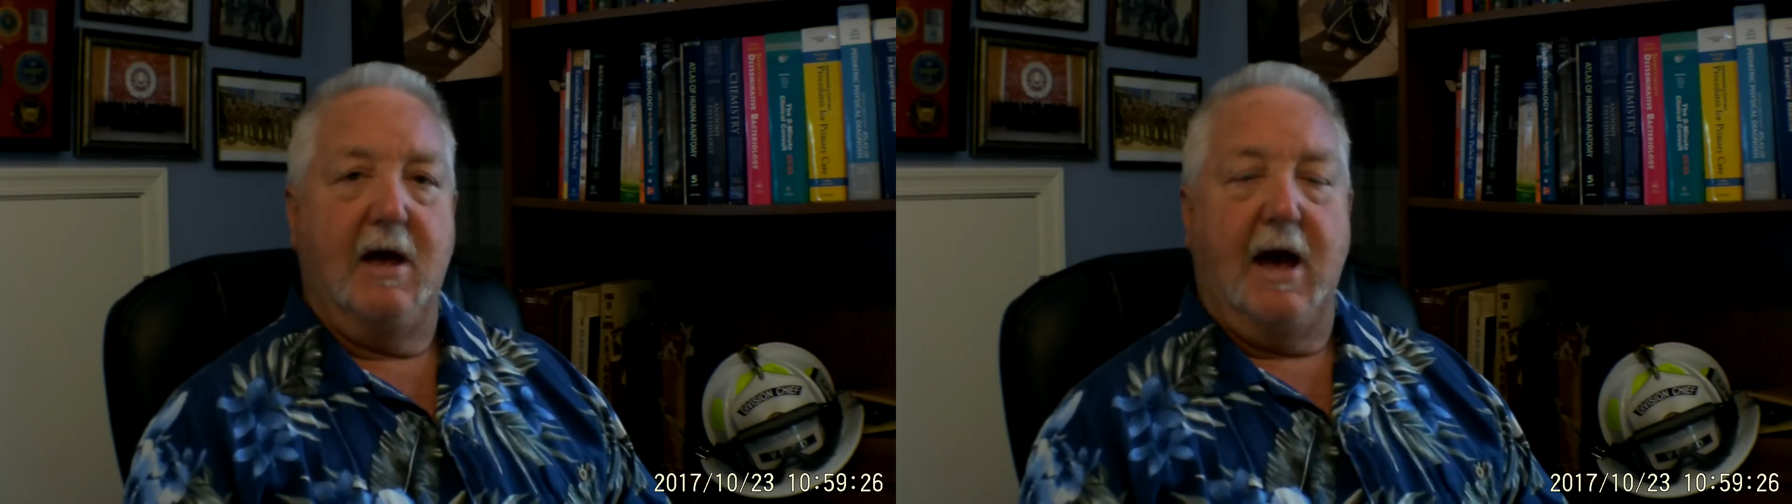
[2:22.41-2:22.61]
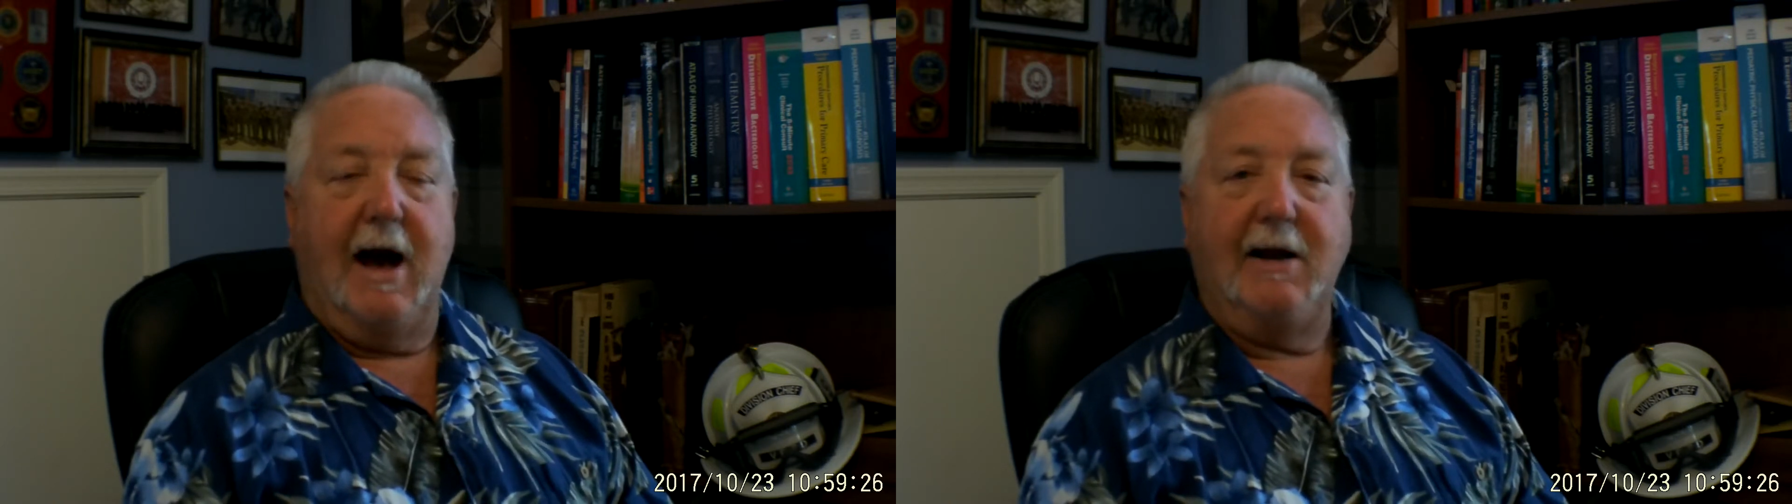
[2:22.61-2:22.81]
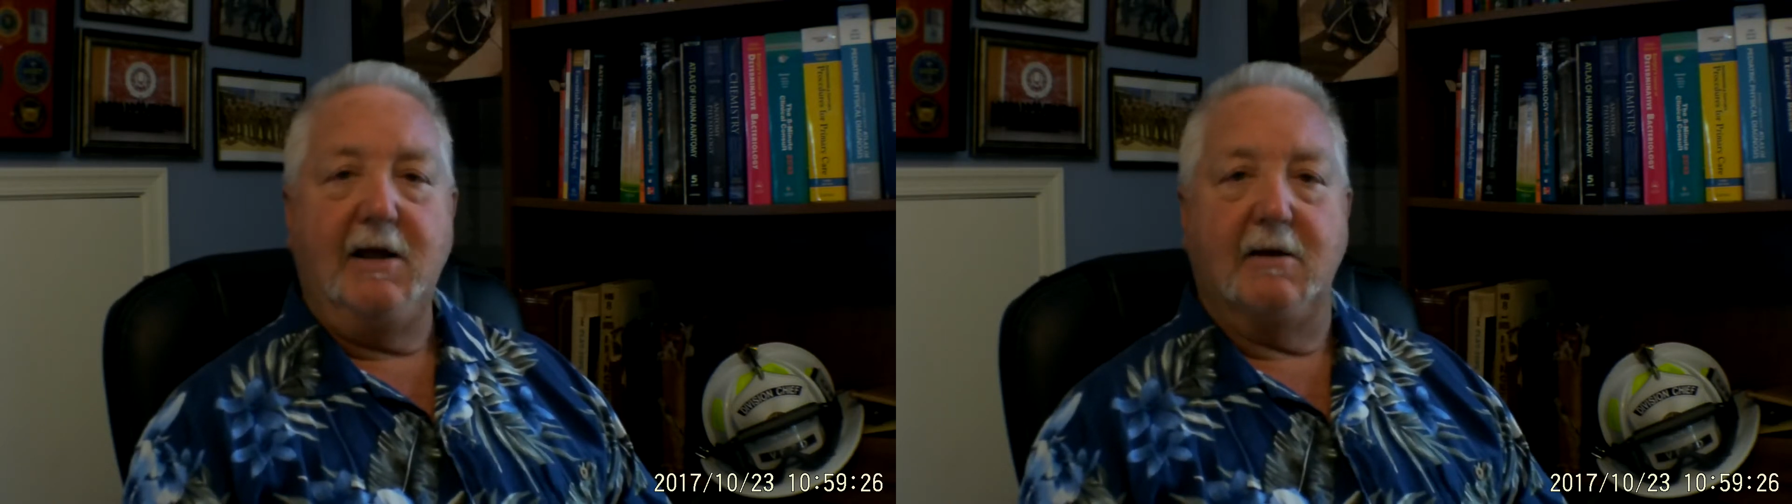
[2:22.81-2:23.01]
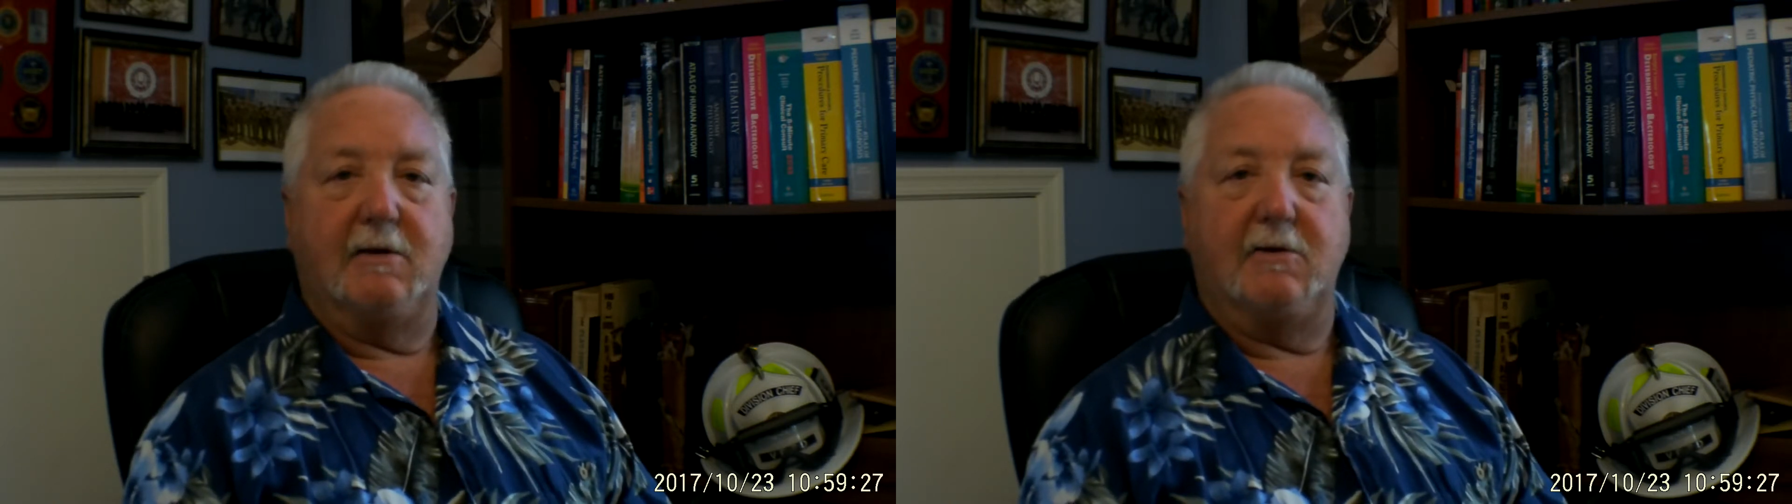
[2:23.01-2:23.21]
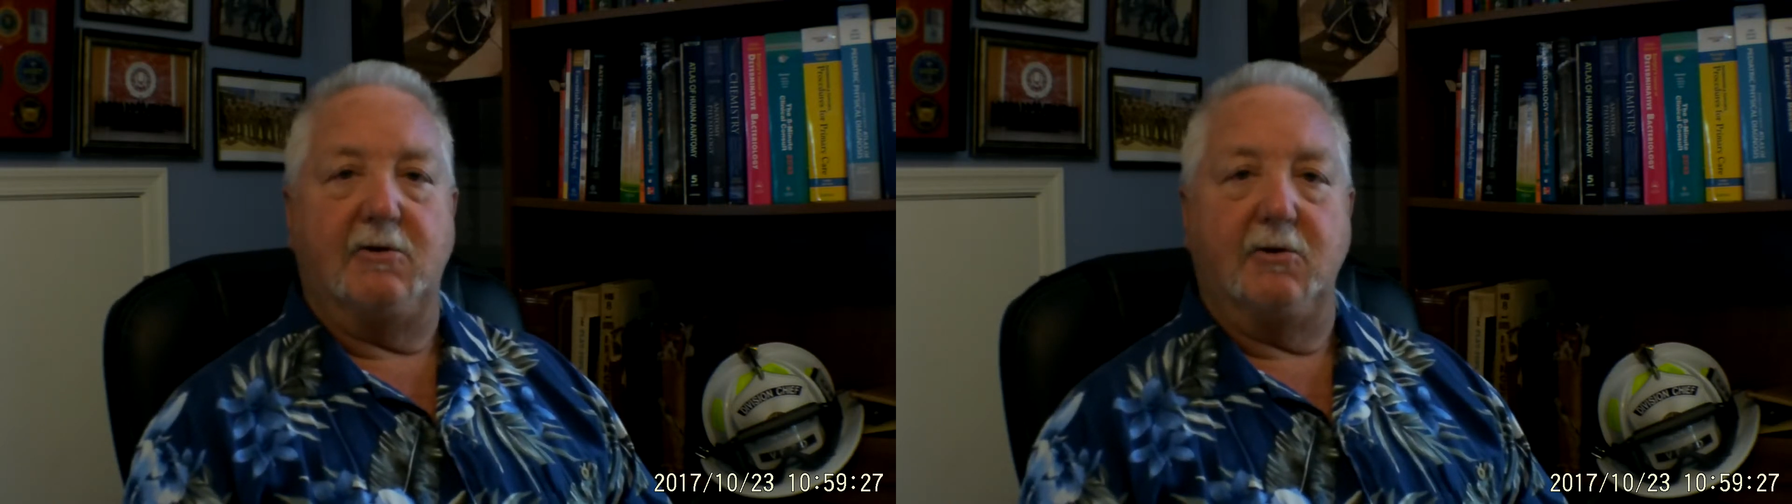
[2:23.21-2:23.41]
How do
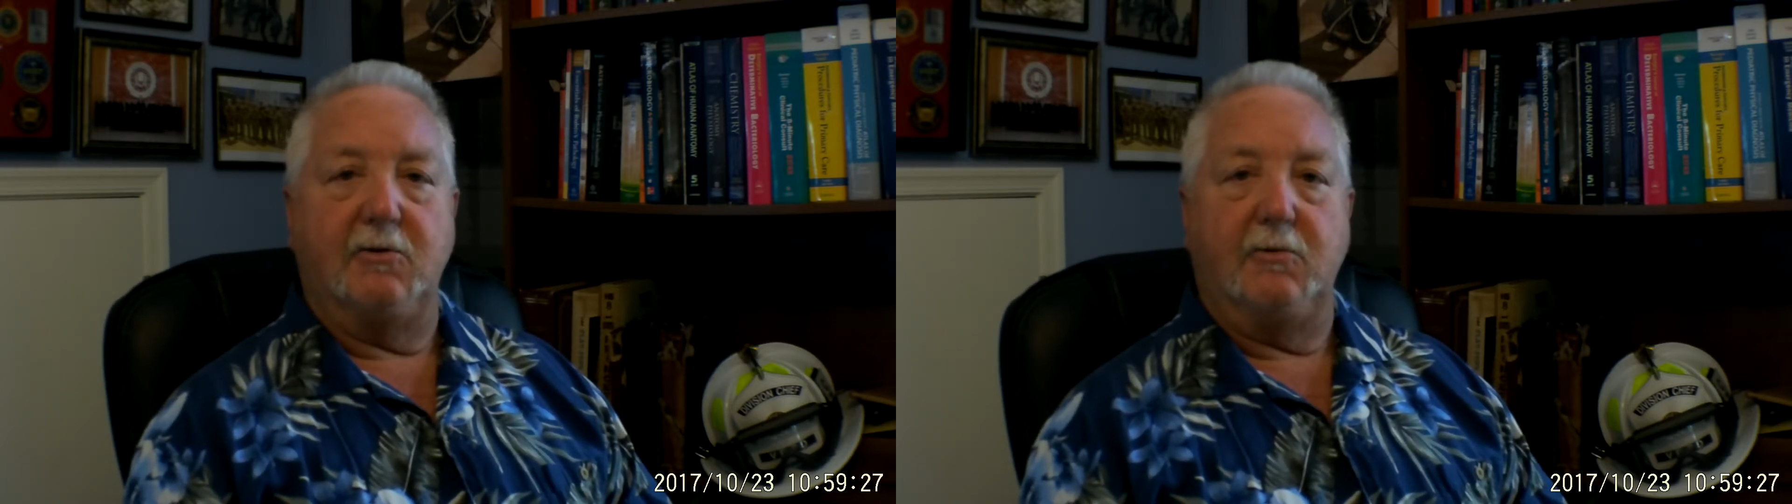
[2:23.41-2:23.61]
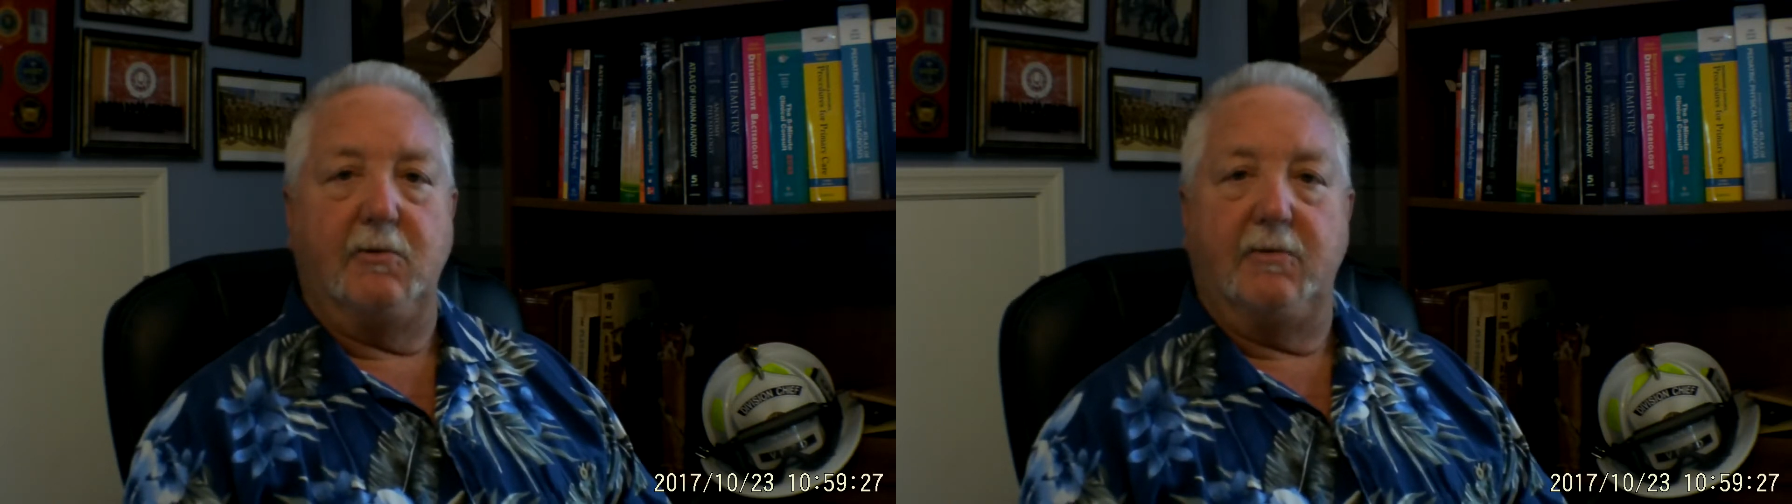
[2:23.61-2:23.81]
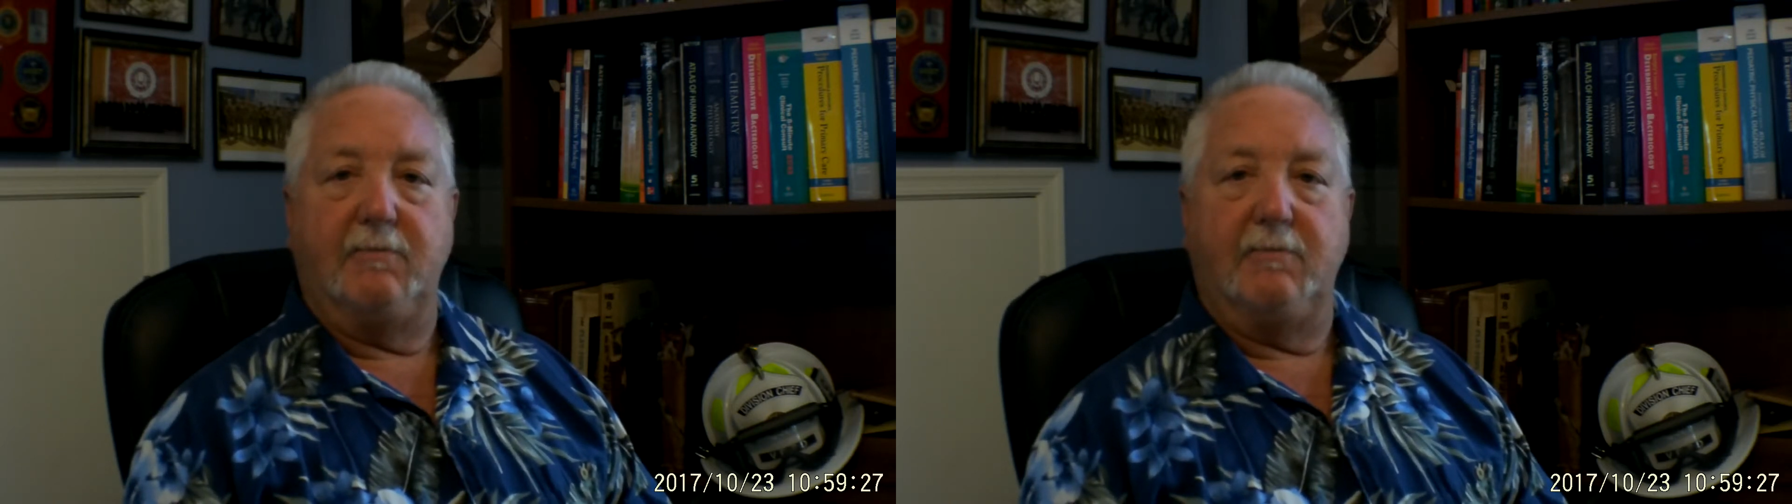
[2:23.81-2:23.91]
you